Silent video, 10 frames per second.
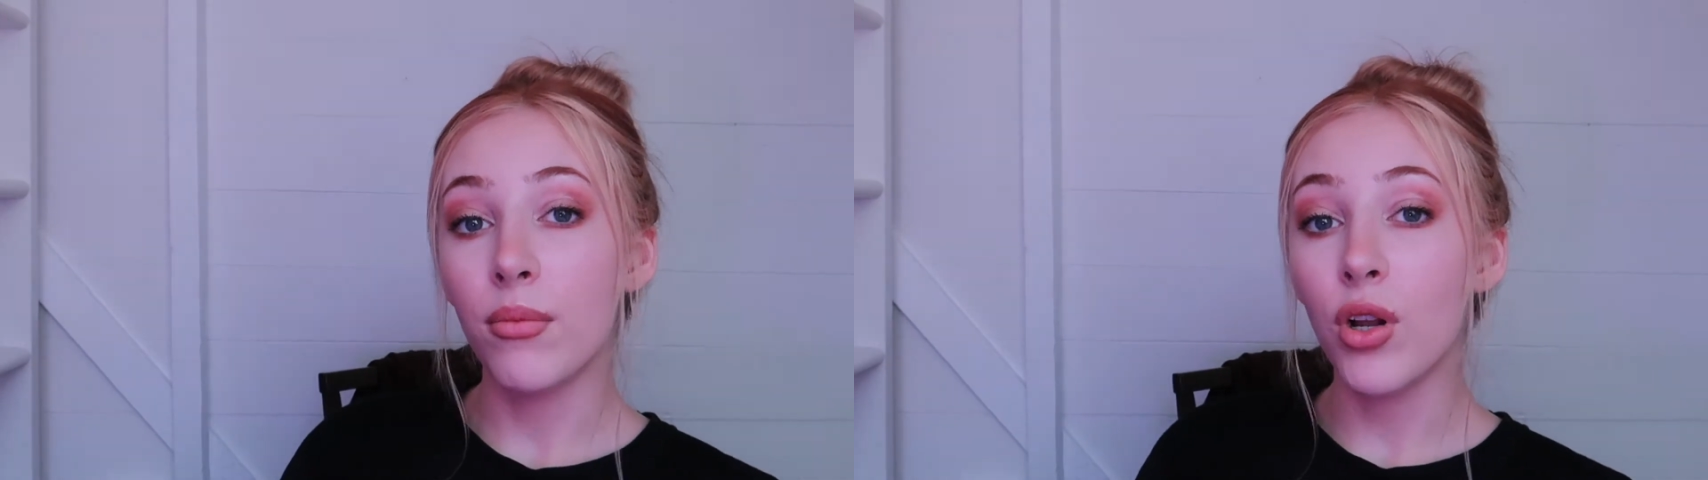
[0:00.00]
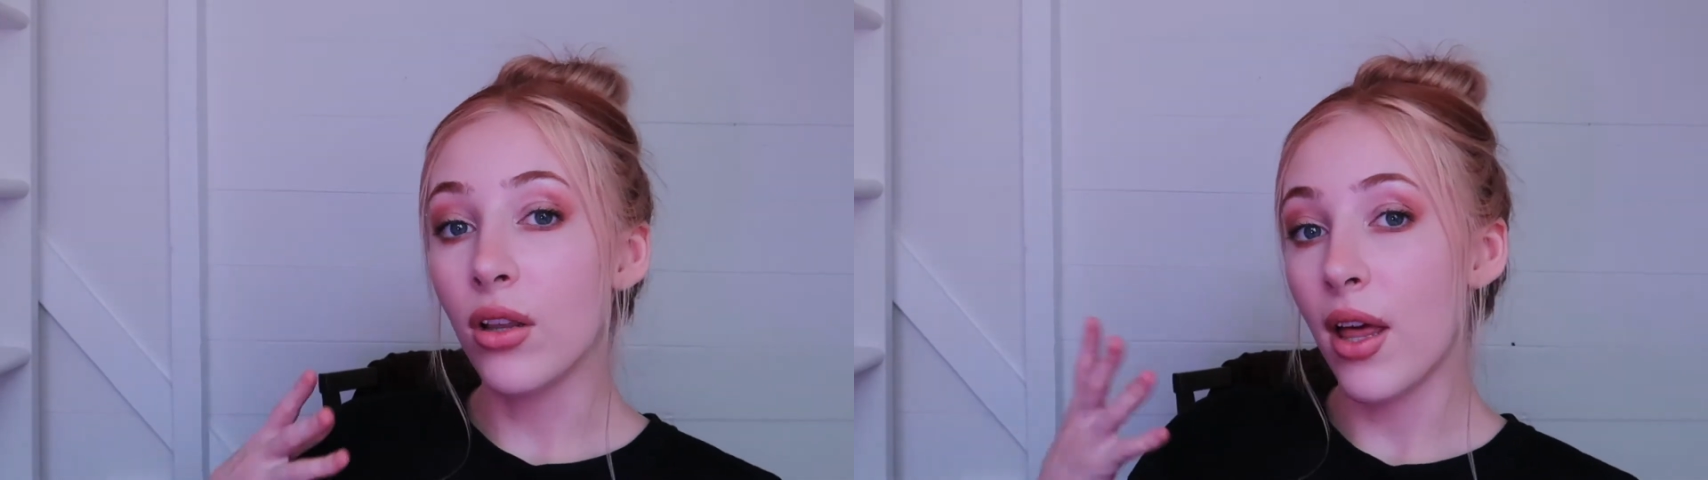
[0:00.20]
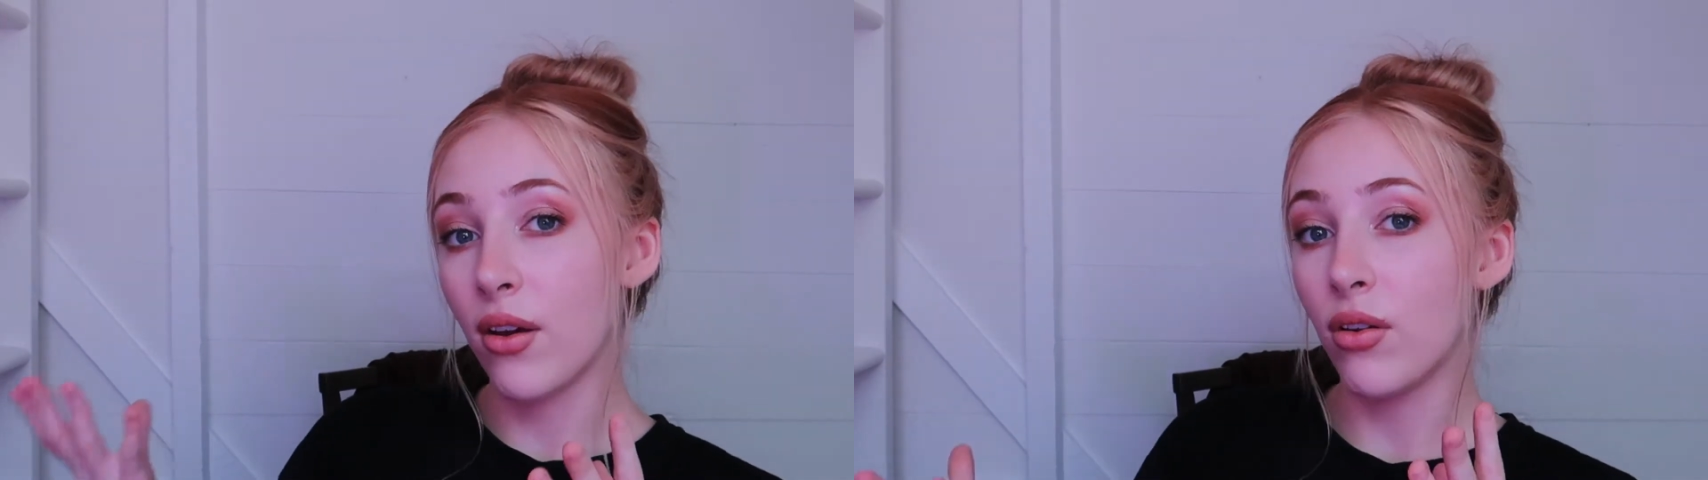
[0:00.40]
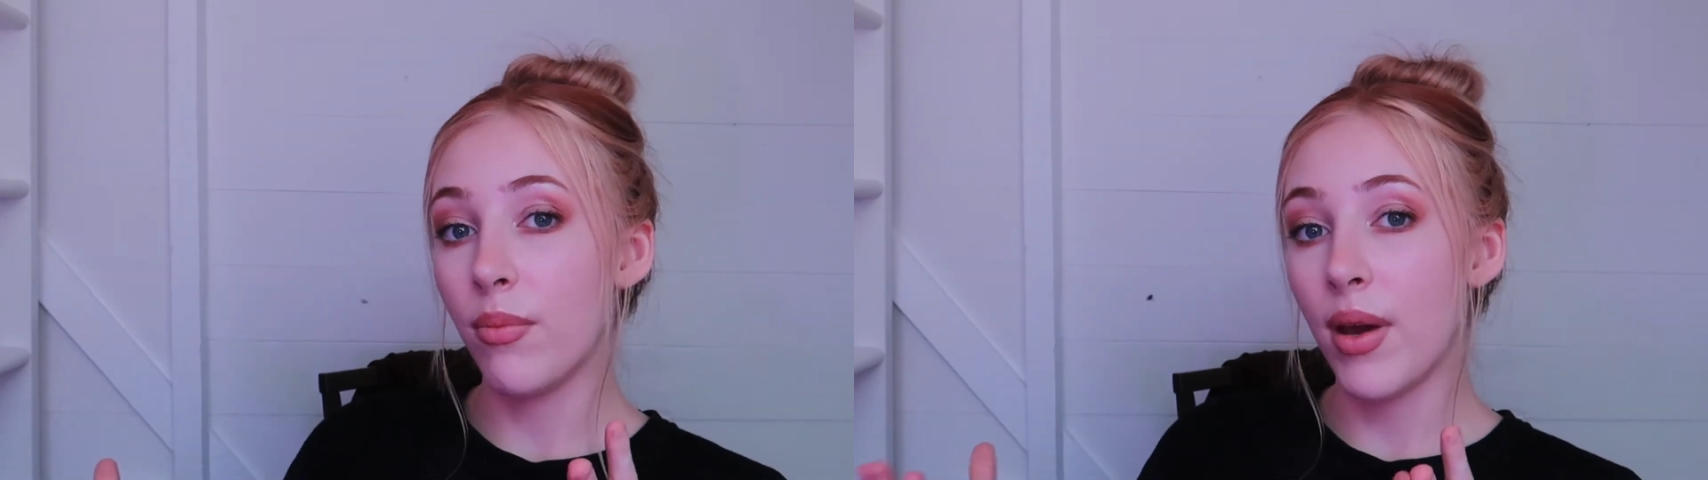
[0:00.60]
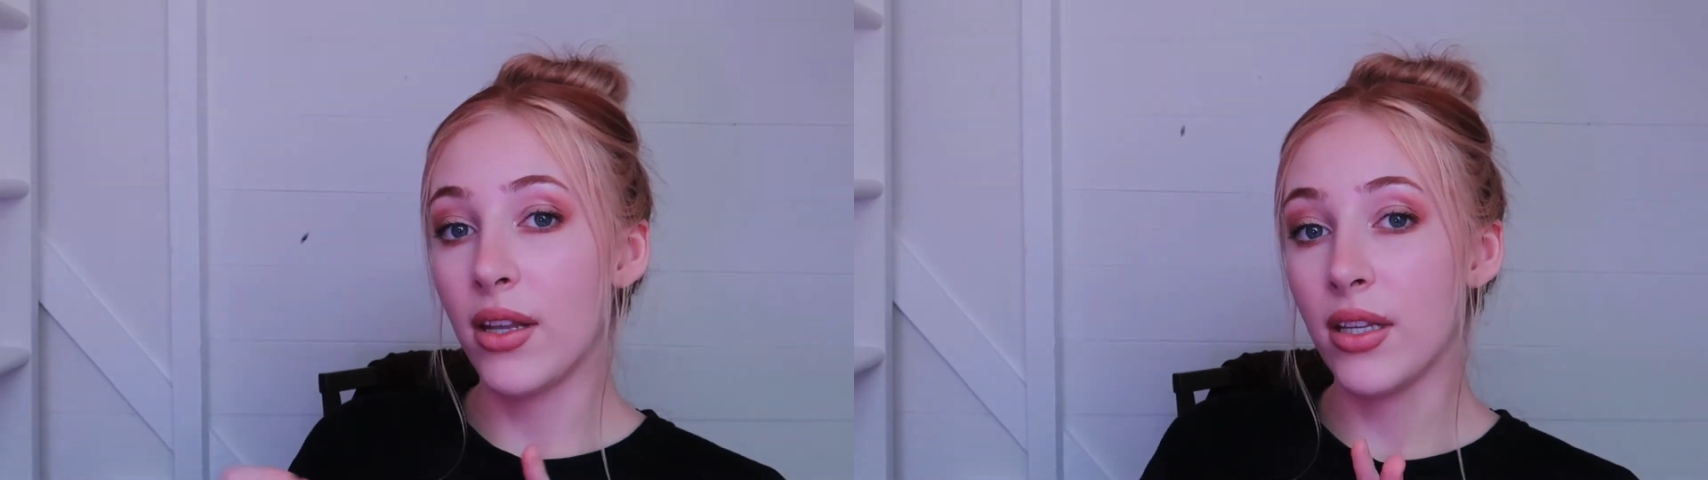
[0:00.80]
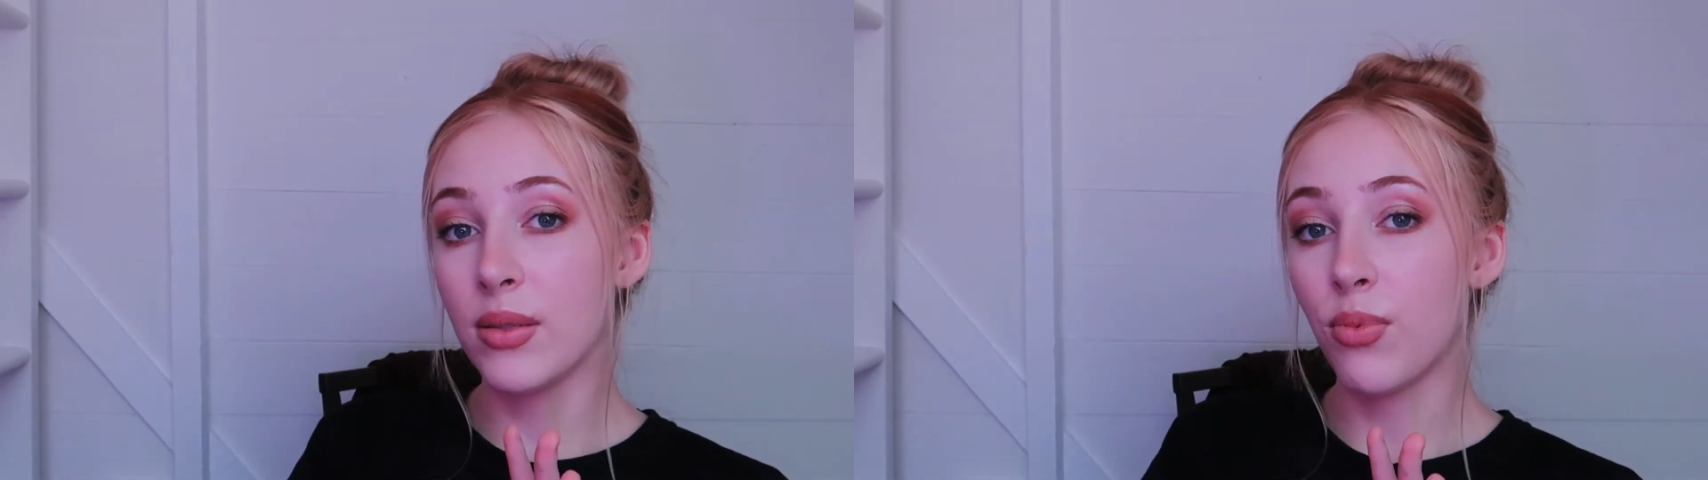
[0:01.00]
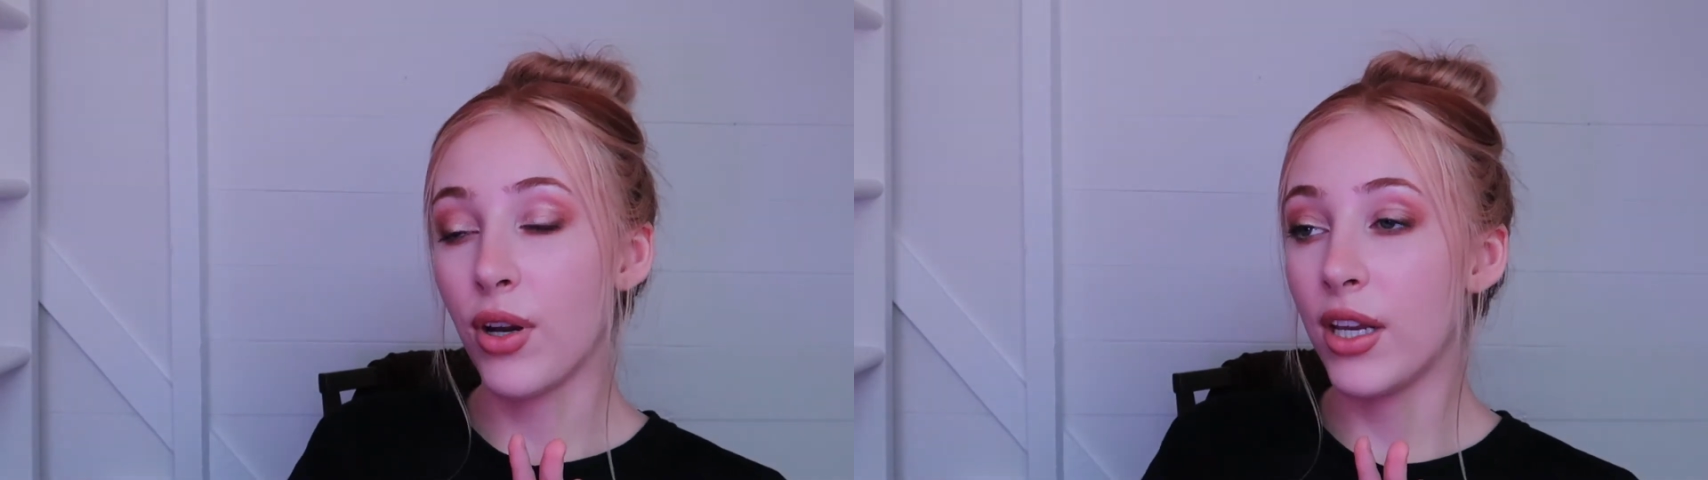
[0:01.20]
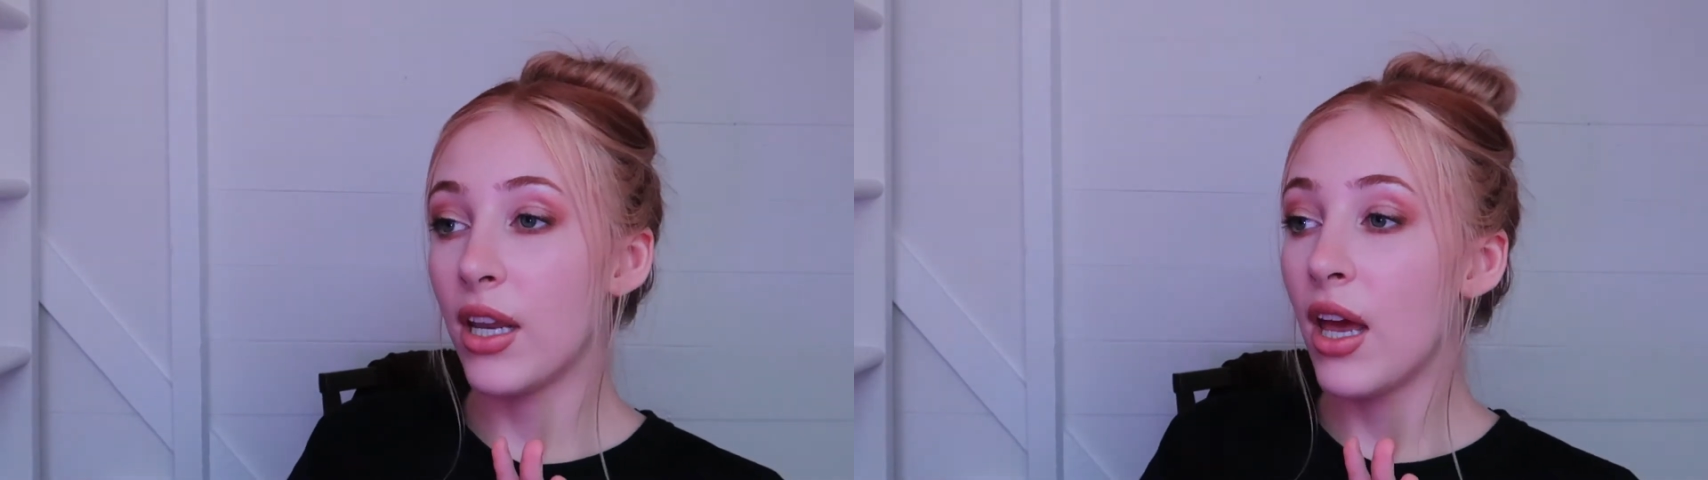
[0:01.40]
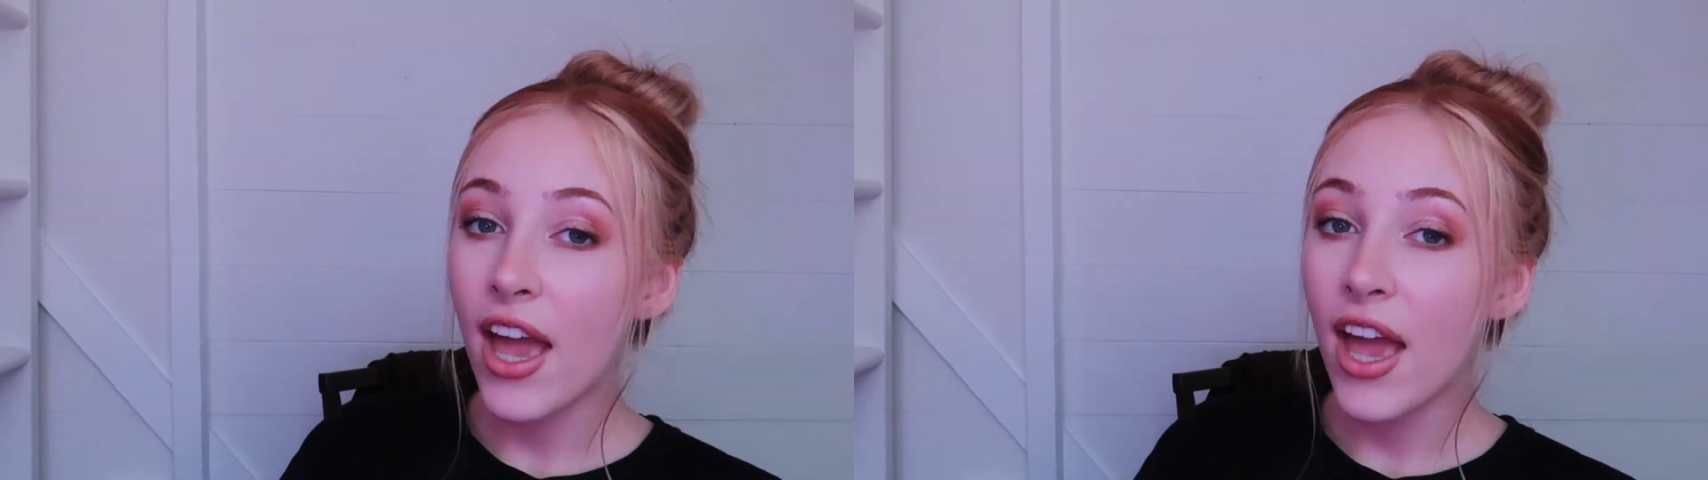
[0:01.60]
I'm not lying on the bed at this point.